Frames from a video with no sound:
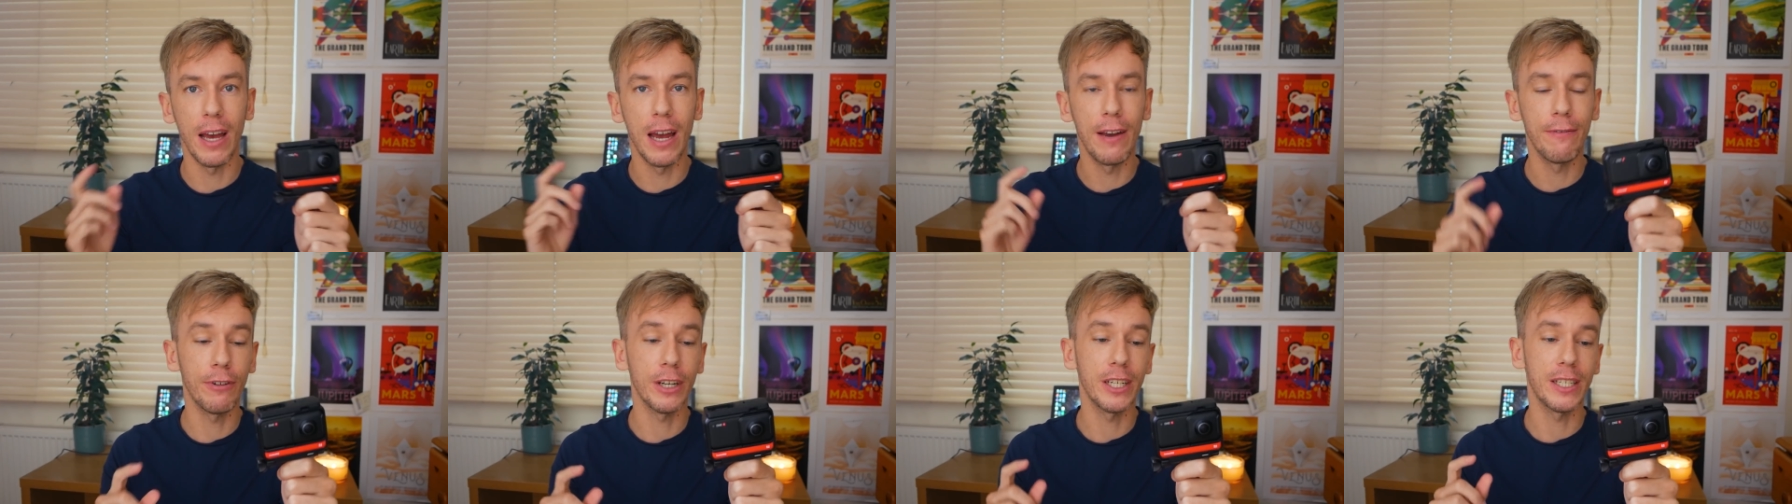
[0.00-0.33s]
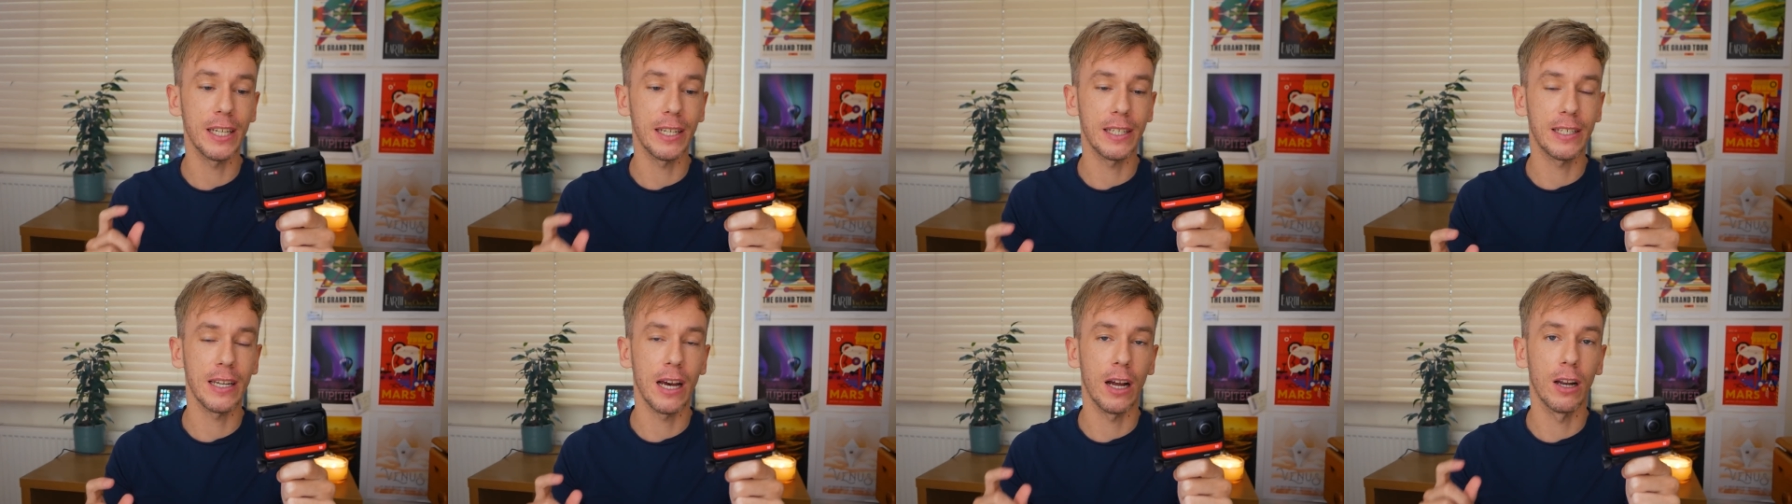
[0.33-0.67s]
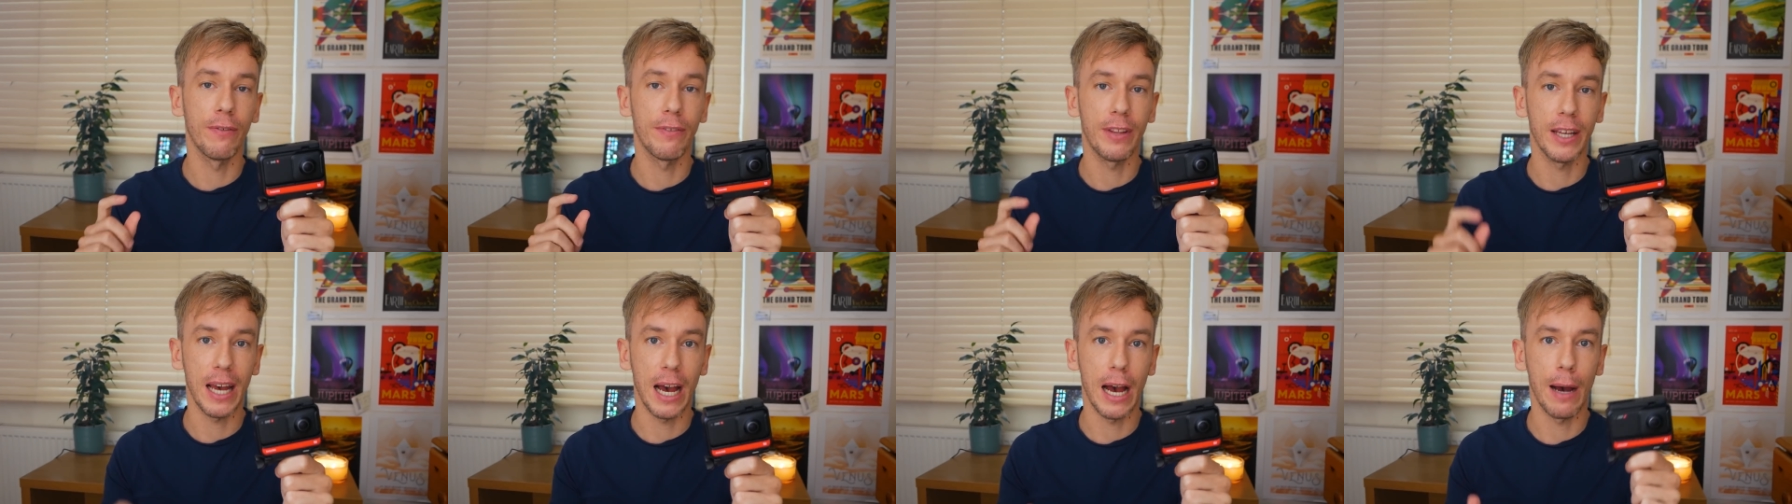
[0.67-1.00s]
every detail
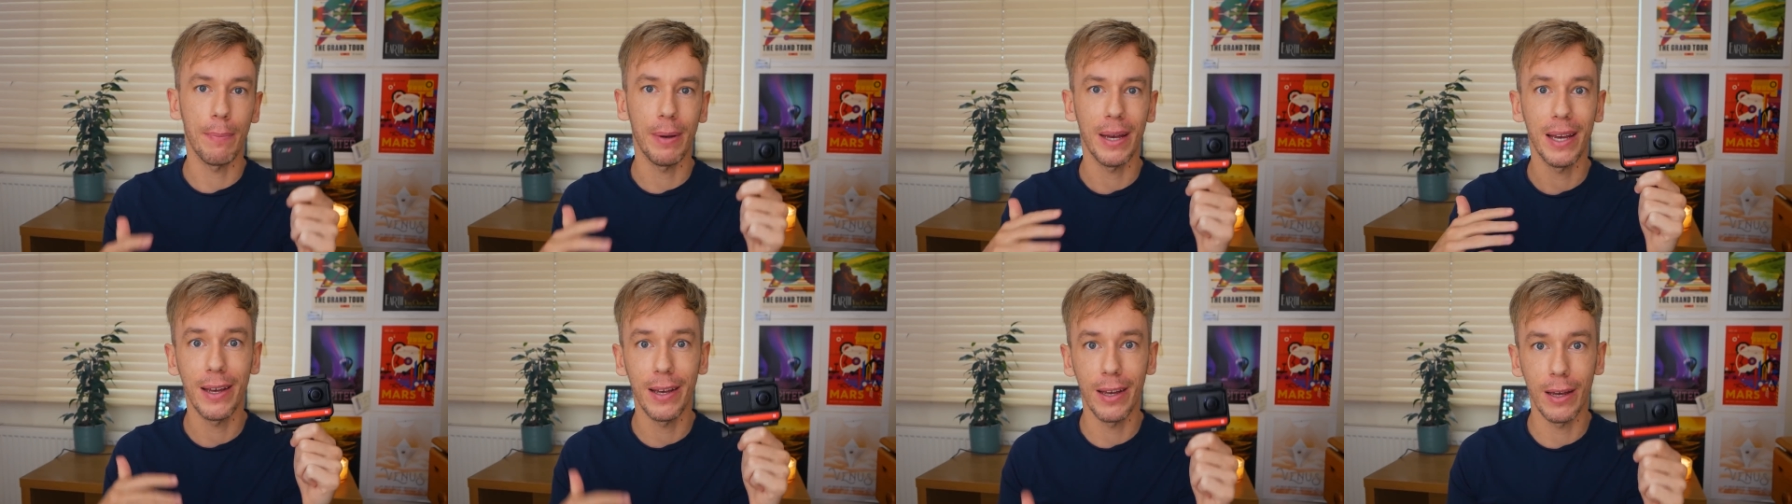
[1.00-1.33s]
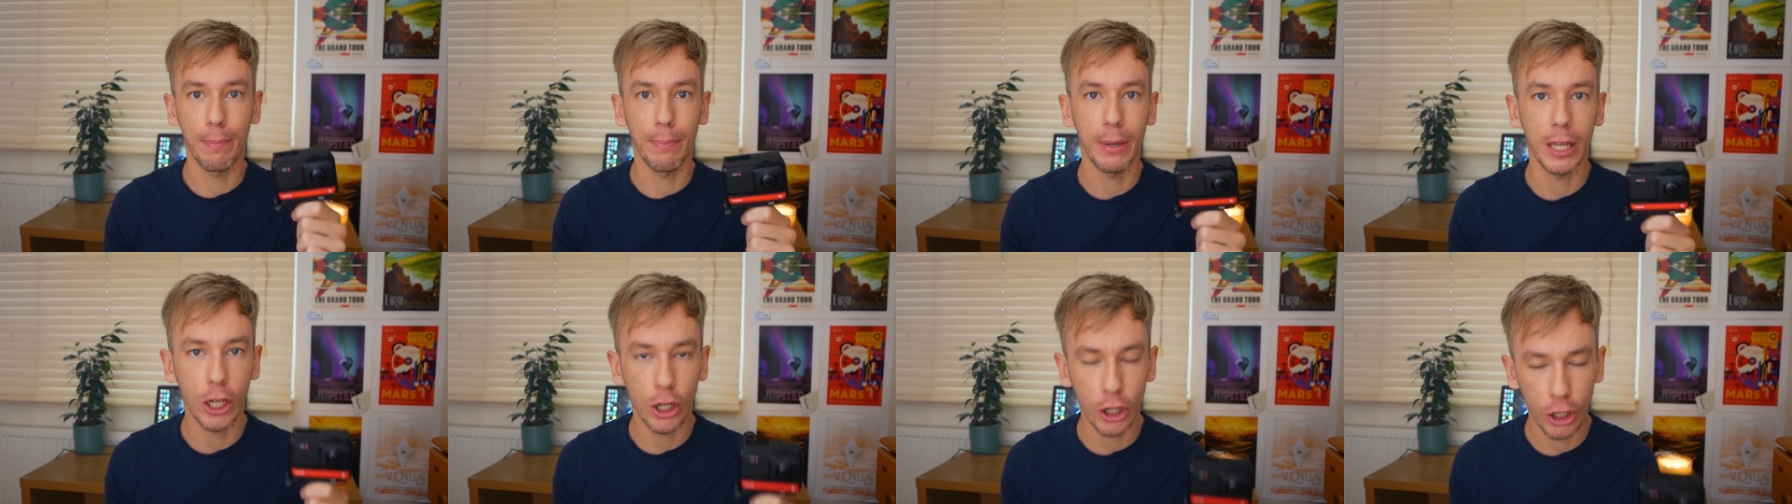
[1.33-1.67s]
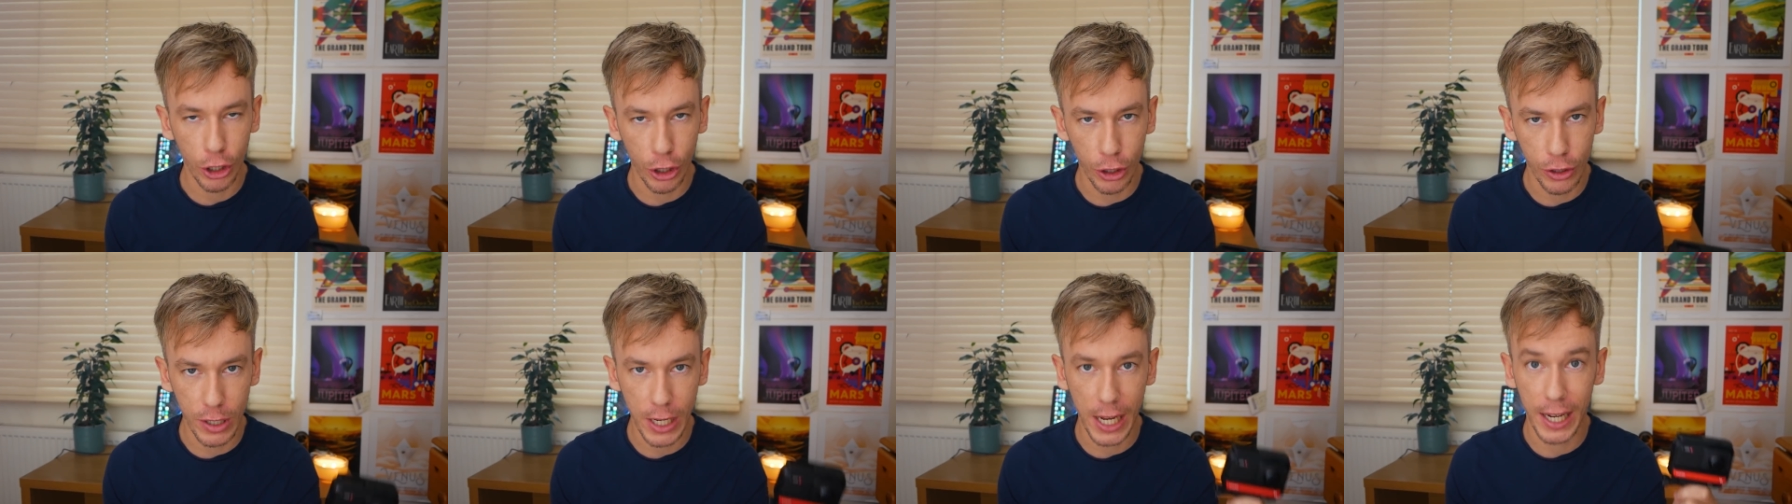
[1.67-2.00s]
of the app here because,